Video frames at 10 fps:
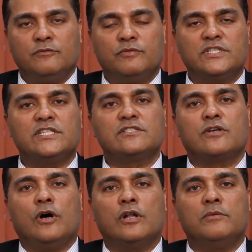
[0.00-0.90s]
which is
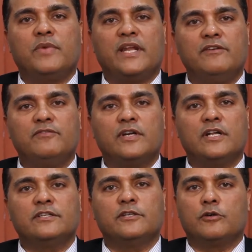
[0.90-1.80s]
called
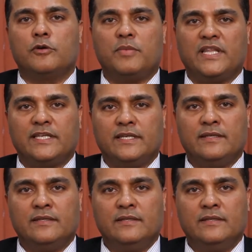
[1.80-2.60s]
peripheral neuropathy.